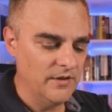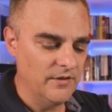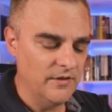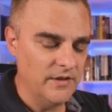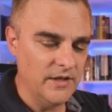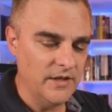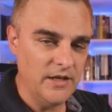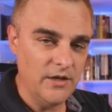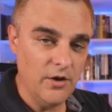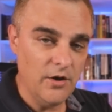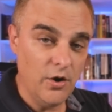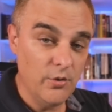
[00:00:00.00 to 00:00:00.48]

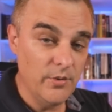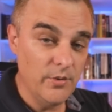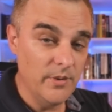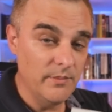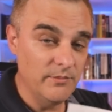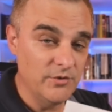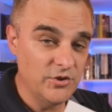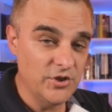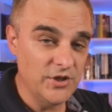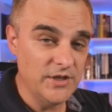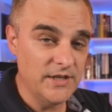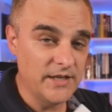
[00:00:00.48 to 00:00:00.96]
the
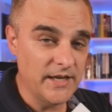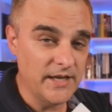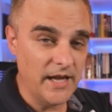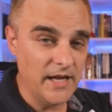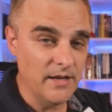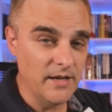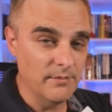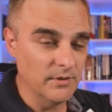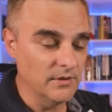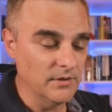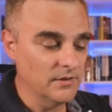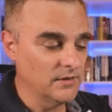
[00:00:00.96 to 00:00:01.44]
OMG
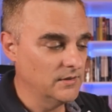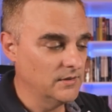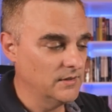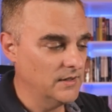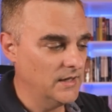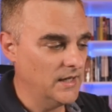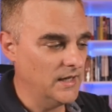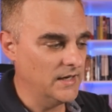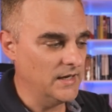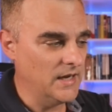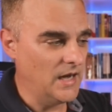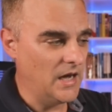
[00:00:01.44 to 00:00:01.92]
cable
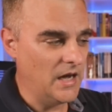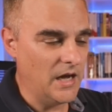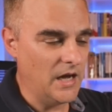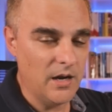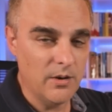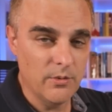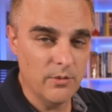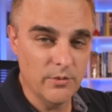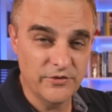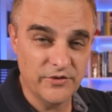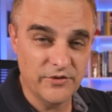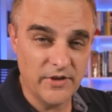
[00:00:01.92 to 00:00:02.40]
and
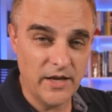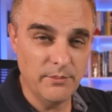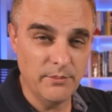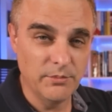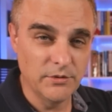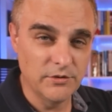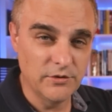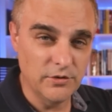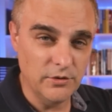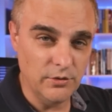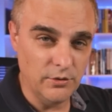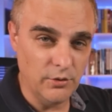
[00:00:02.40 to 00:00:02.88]
how I was
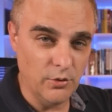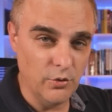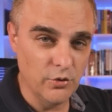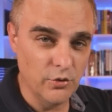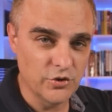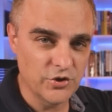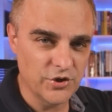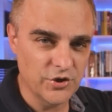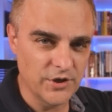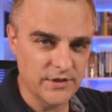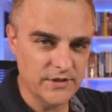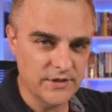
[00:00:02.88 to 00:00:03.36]
able to
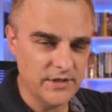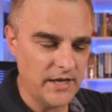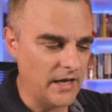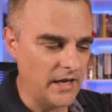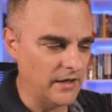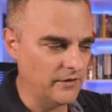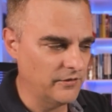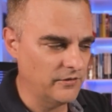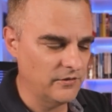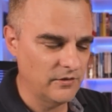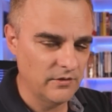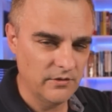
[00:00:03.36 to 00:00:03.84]
launch
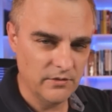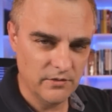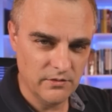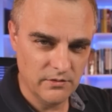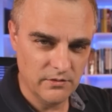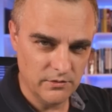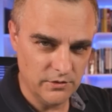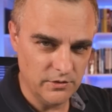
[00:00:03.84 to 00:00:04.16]
attacks